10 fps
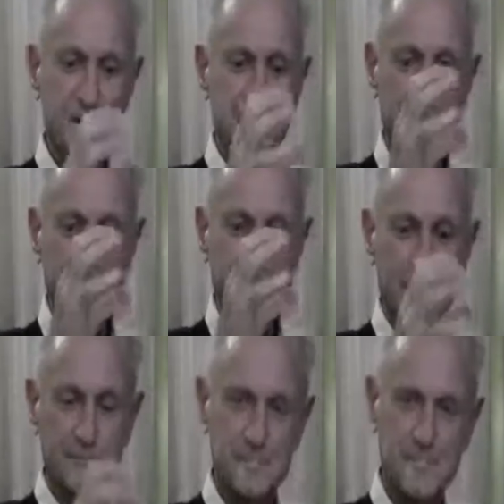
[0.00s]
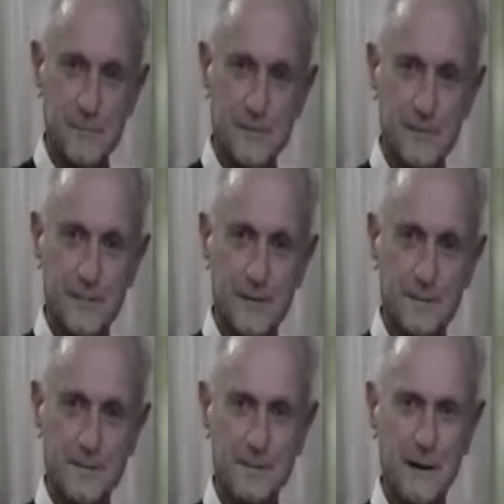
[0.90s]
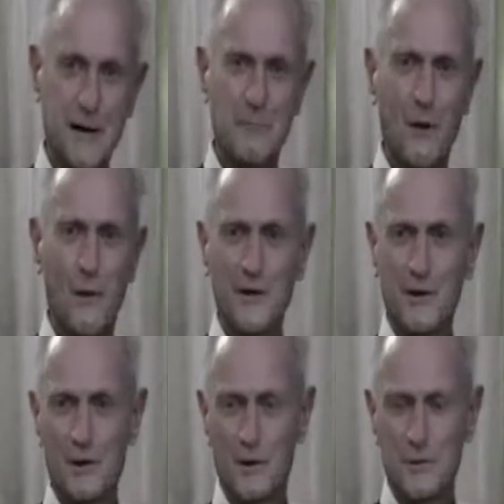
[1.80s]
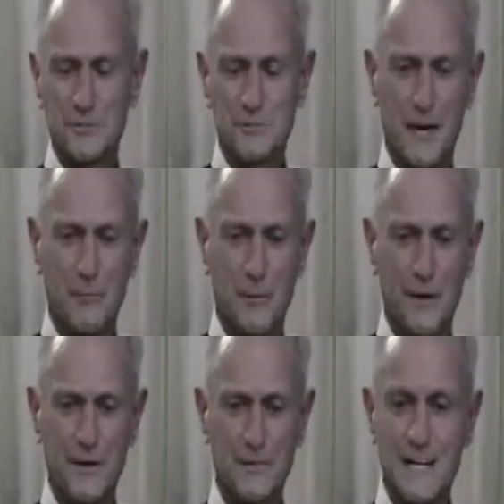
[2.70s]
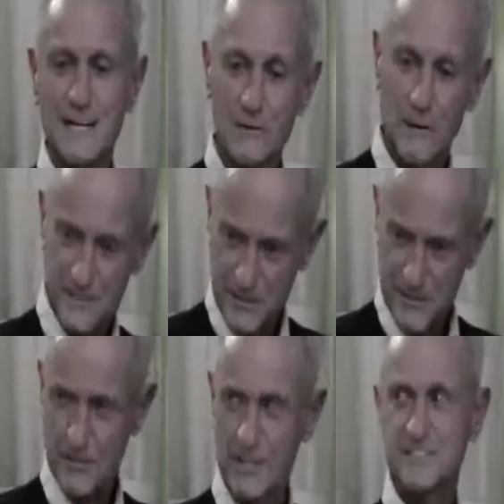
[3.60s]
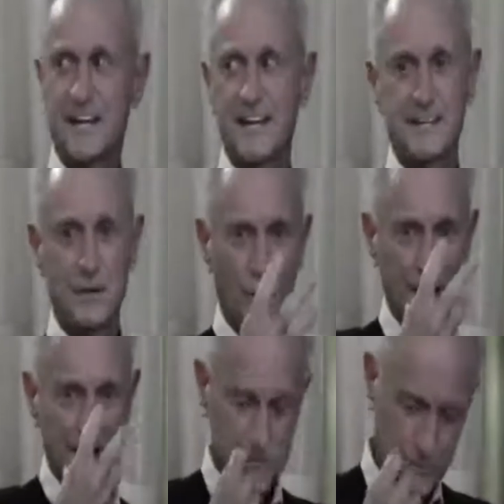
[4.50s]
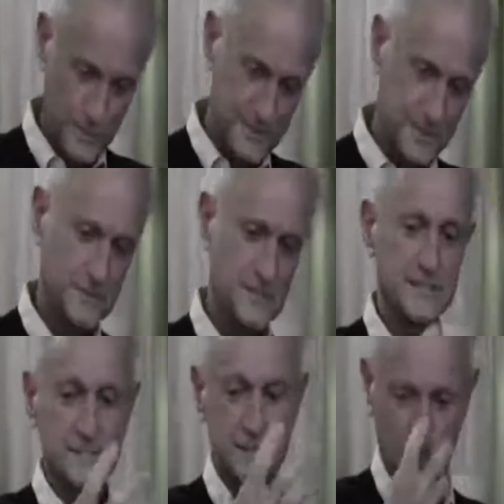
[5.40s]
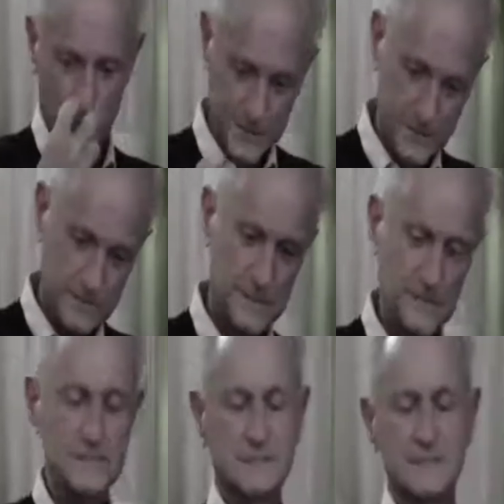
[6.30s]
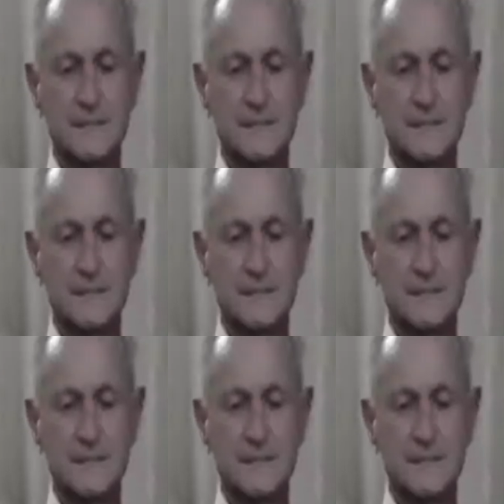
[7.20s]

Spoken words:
to drink out of a sippy cup, and Papo, it hurts. Papo, it hurts. Well, I said, here, let's take it away. And so we do this, and we do this.